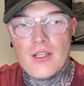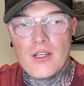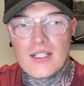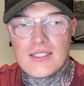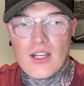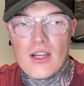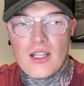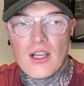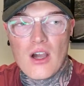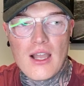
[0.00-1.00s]
like I said
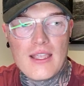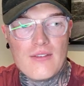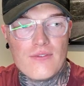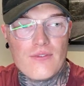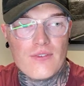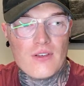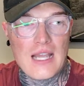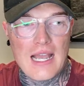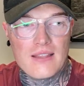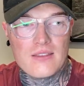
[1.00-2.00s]
earlier, I've
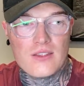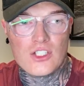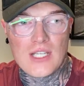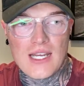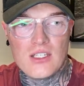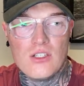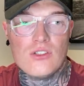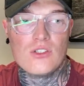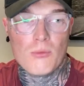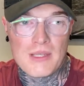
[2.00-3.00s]
had the shader
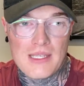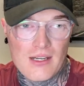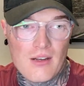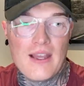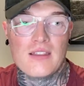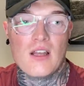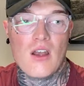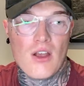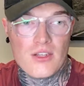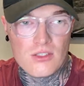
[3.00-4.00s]
used on me and I've had the
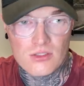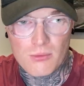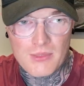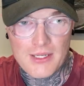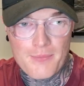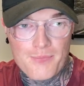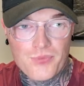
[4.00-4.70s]
liner used on me.